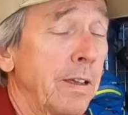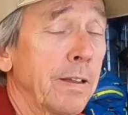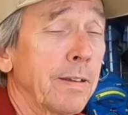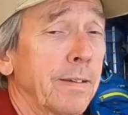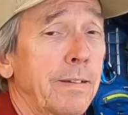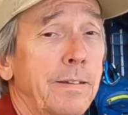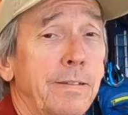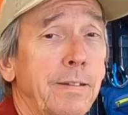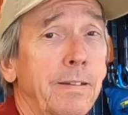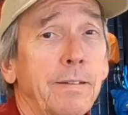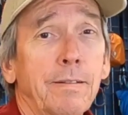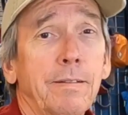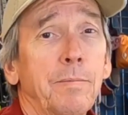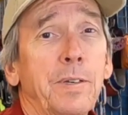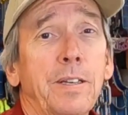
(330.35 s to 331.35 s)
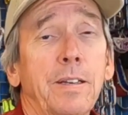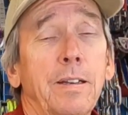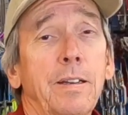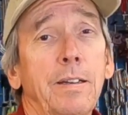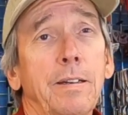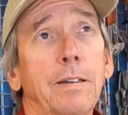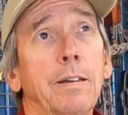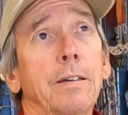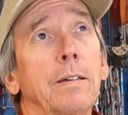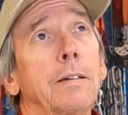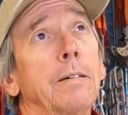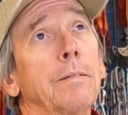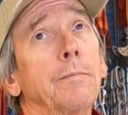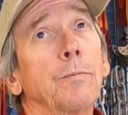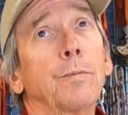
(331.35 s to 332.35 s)
And like I said in the beginning,
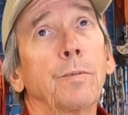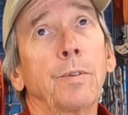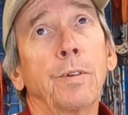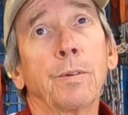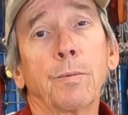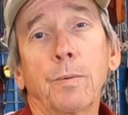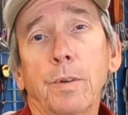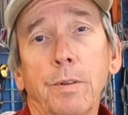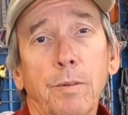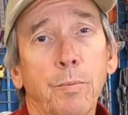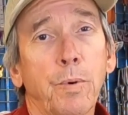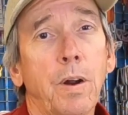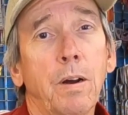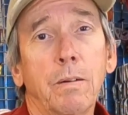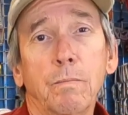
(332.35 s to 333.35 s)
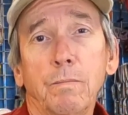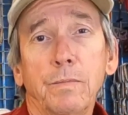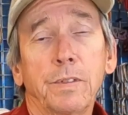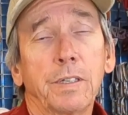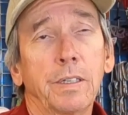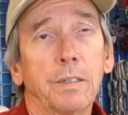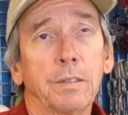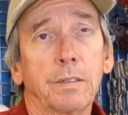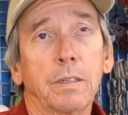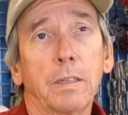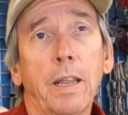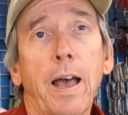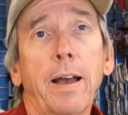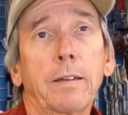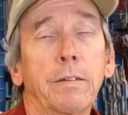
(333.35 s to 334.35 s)
you know, one of the problems is the
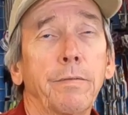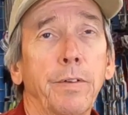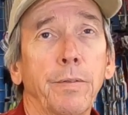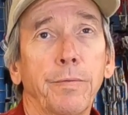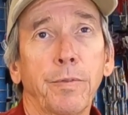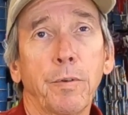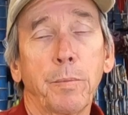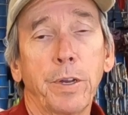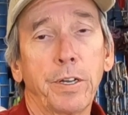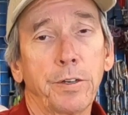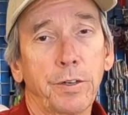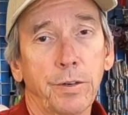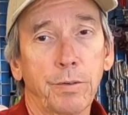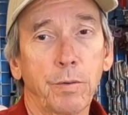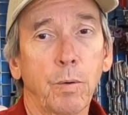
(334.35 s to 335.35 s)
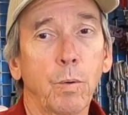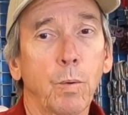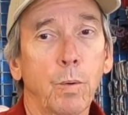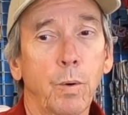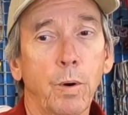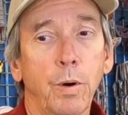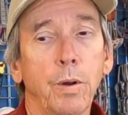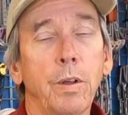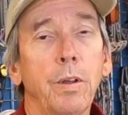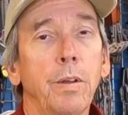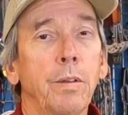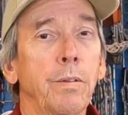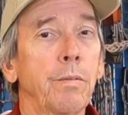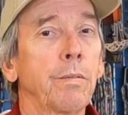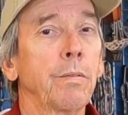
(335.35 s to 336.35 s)
lack of information or
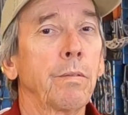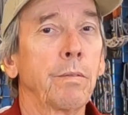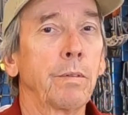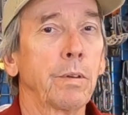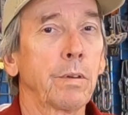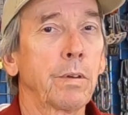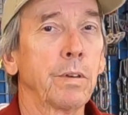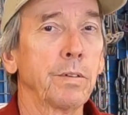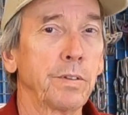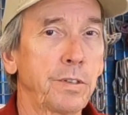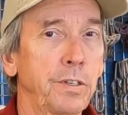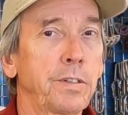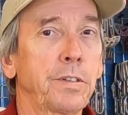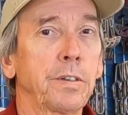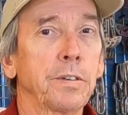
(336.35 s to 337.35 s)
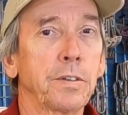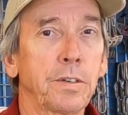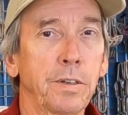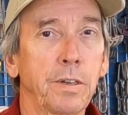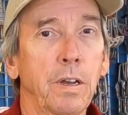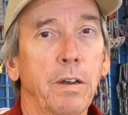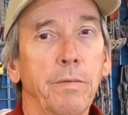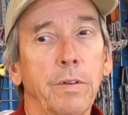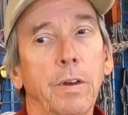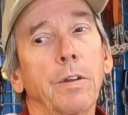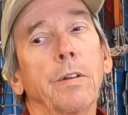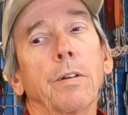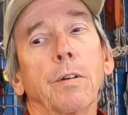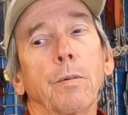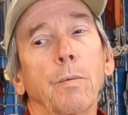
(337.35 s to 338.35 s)
the consistency of
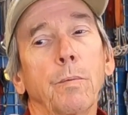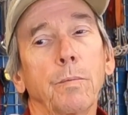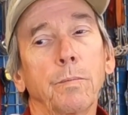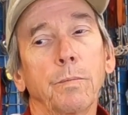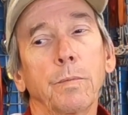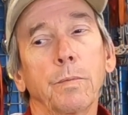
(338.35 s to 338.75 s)
it. You know,